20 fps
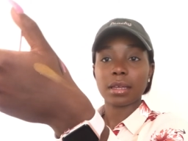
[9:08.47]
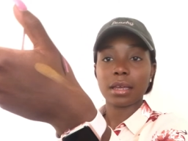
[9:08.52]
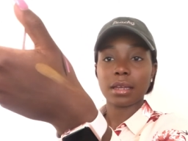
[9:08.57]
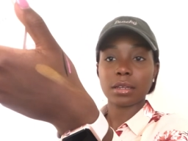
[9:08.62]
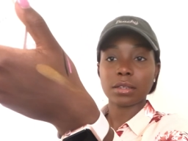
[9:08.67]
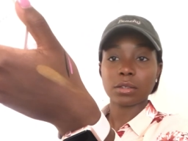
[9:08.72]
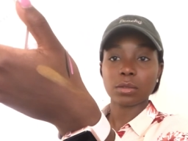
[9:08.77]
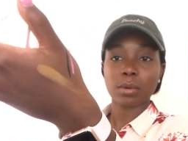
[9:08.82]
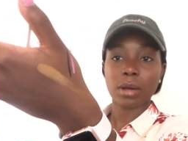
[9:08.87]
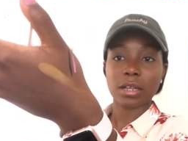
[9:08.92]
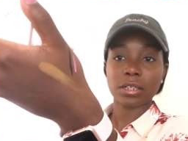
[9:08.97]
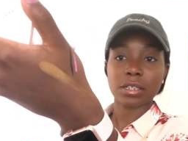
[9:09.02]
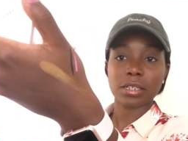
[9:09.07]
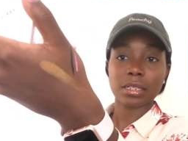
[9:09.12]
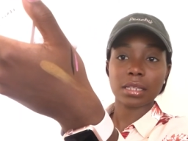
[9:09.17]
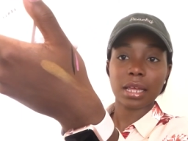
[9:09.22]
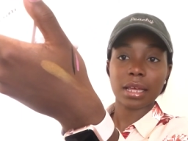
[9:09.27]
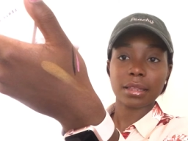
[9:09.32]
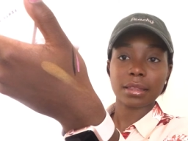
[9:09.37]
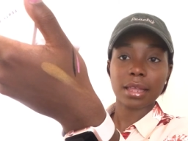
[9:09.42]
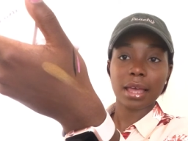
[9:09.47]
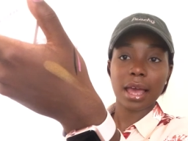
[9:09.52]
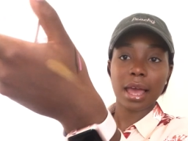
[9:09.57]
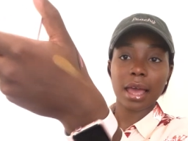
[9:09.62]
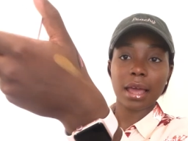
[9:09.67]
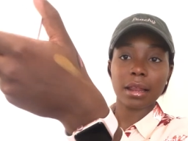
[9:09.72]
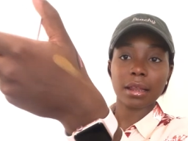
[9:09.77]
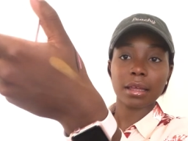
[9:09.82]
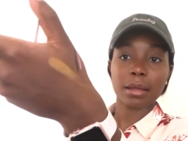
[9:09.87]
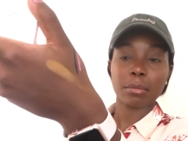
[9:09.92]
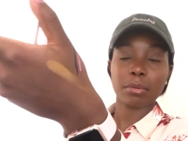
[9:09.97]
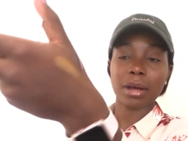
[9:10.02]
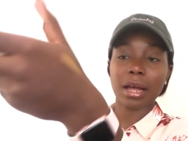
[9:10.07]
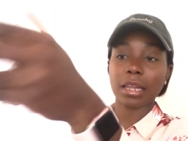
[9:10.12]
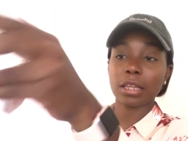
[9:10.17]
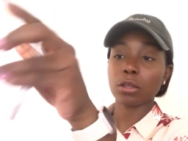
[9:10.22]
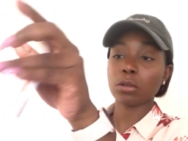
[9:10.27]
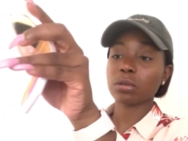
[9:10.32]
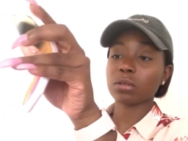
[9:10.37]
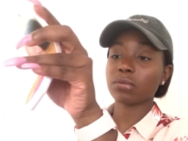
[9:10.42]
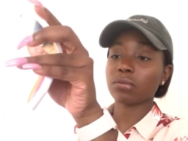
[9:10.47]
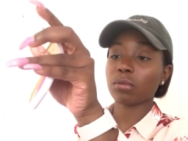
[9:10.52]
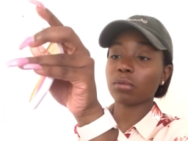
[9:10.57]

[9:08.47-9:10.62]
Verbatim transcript: And the swatch is like that. Could probably use